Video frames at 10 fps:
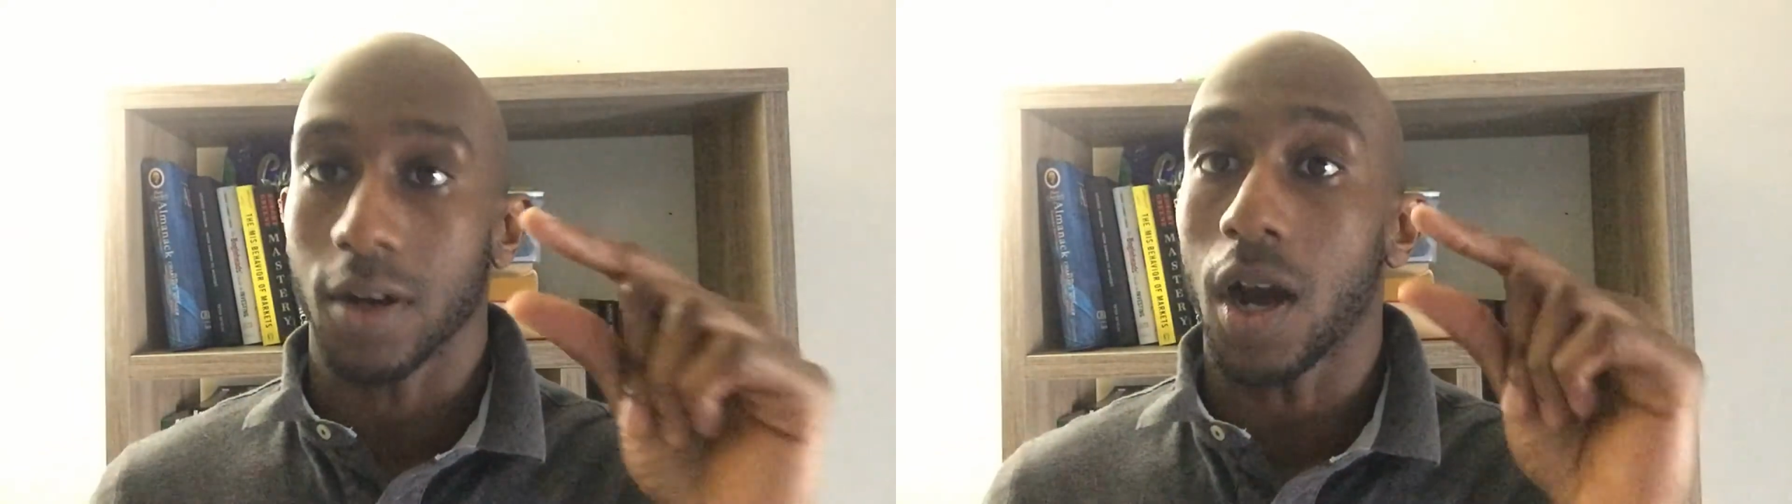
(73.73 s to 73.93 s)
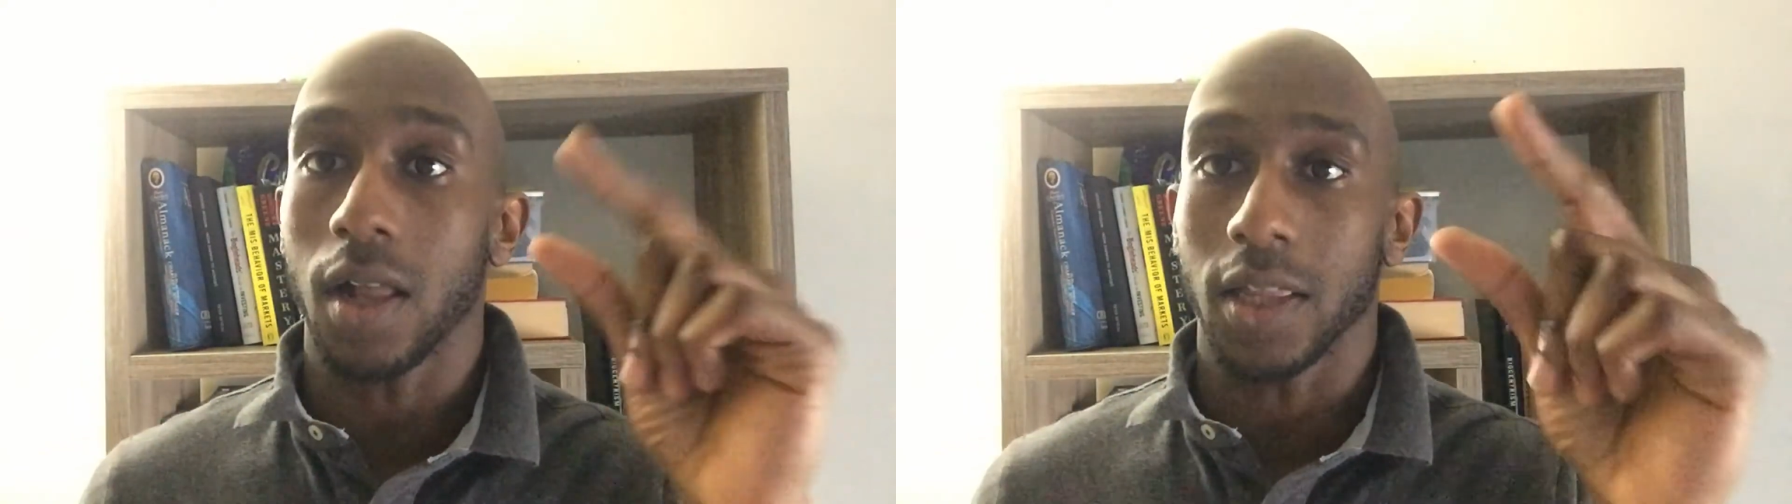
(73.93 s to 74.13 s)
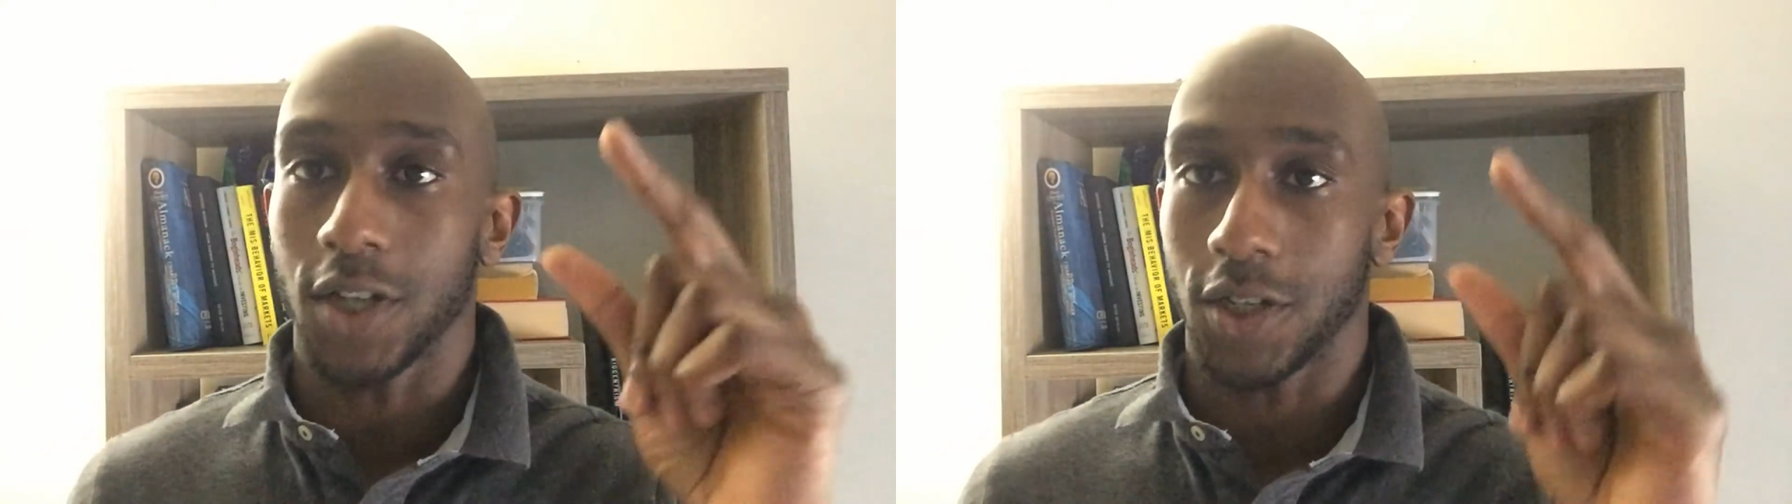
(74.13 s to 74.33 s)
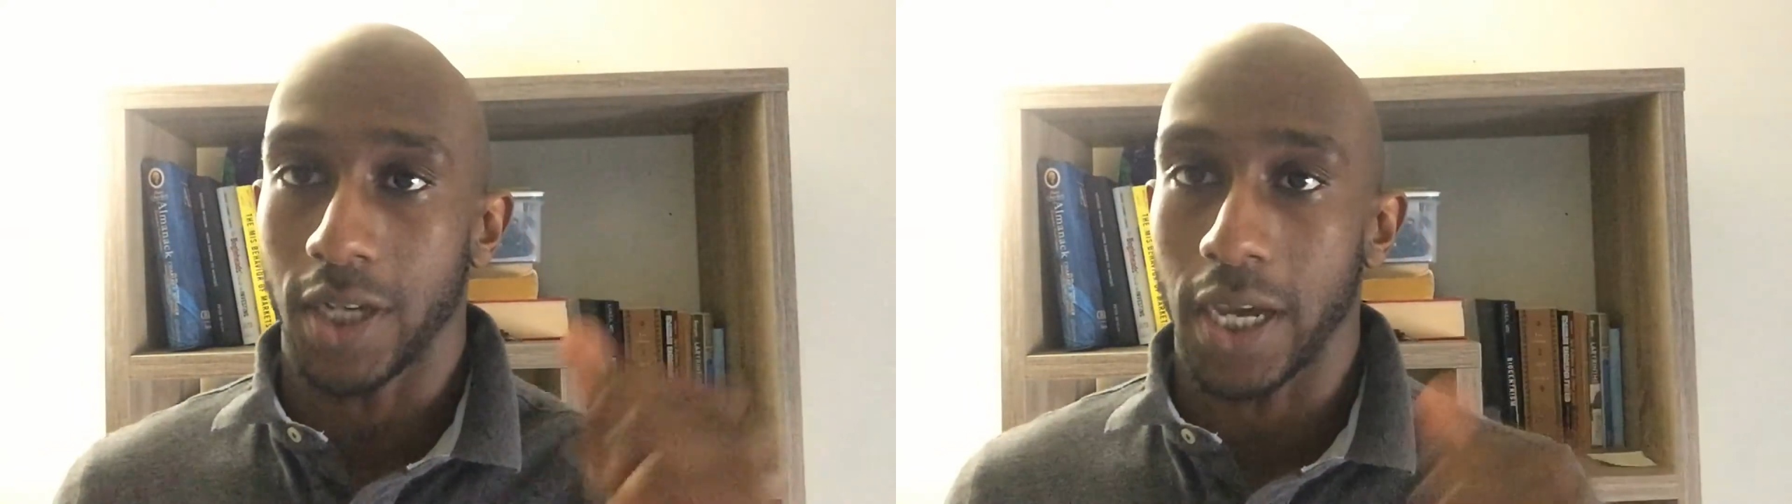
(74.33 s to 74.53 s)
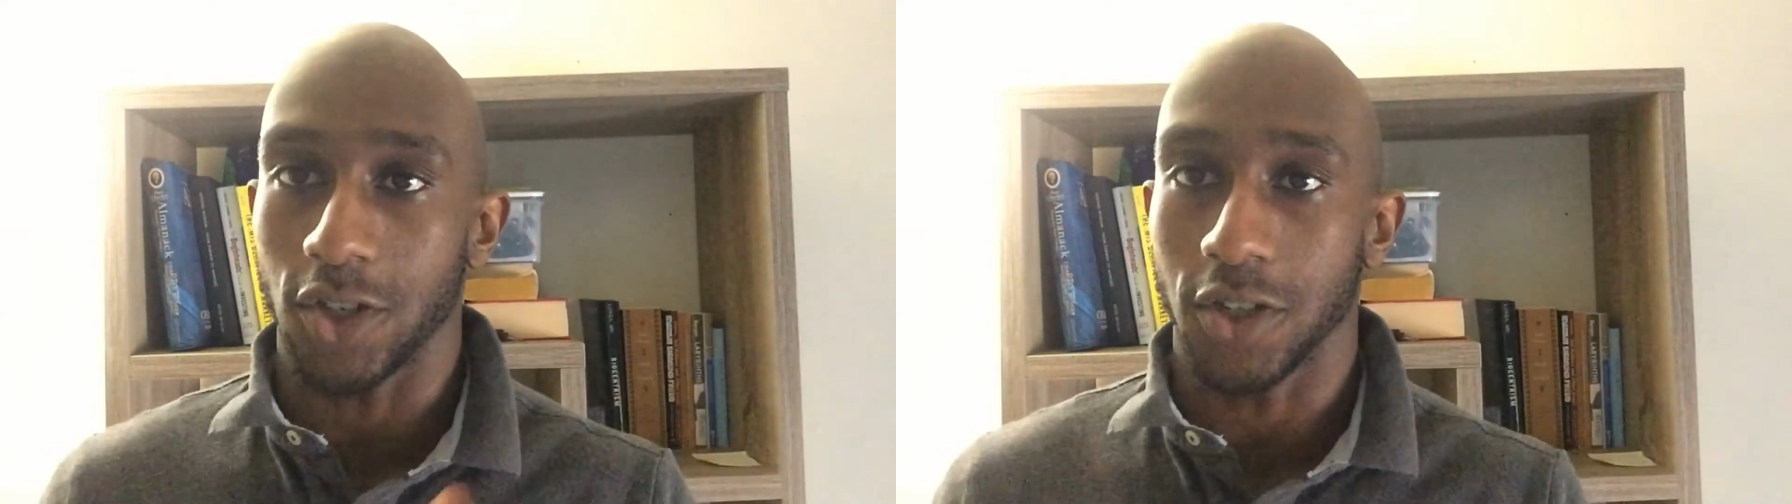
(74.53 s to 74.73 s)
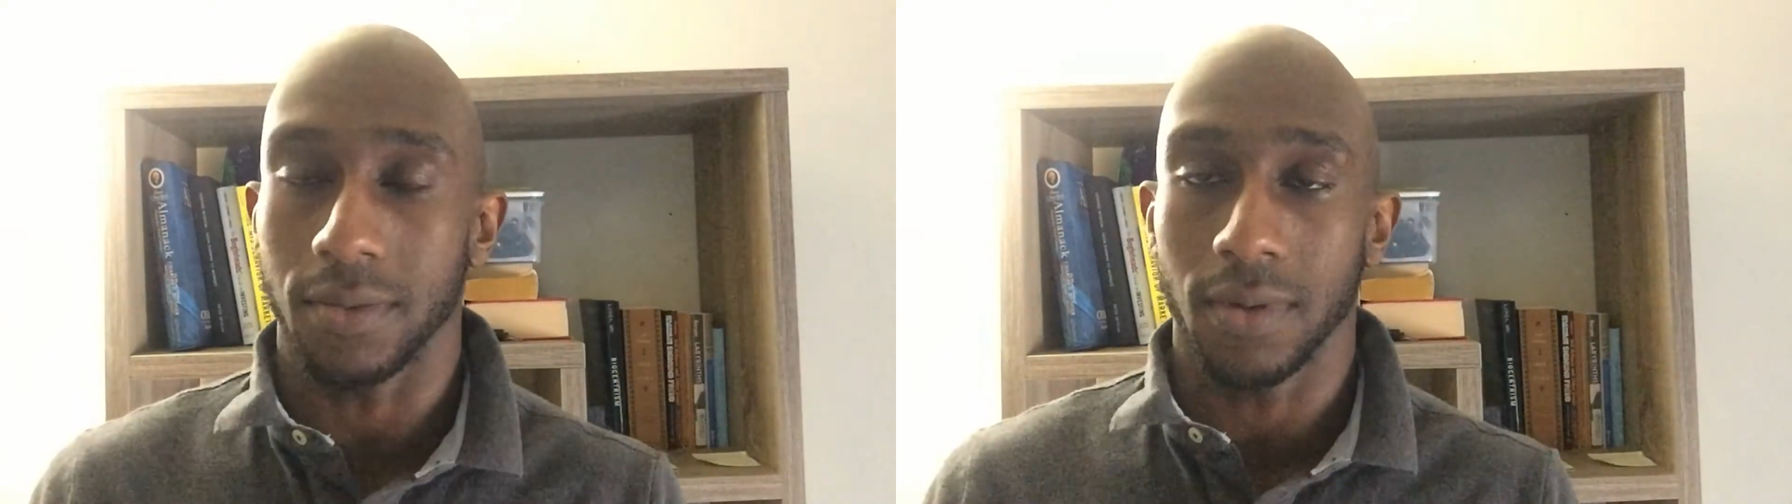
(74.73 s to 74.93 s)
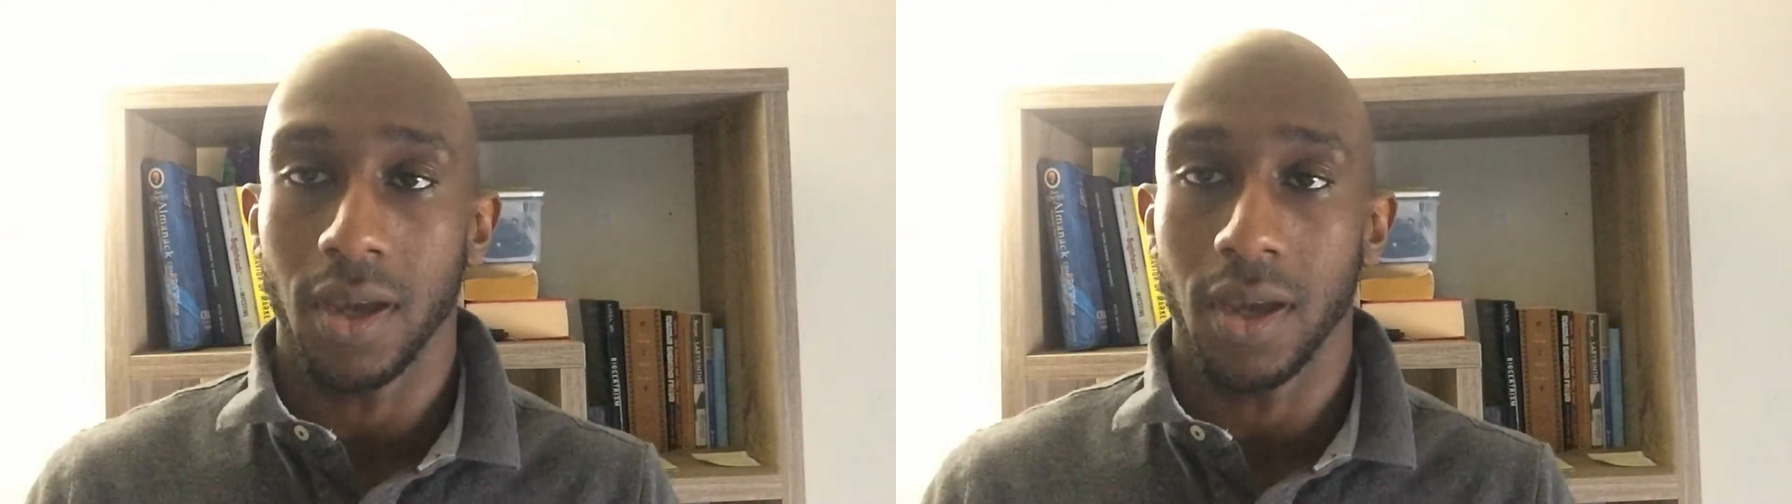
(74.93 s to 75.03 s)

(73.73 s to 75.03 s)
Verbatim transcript: college education,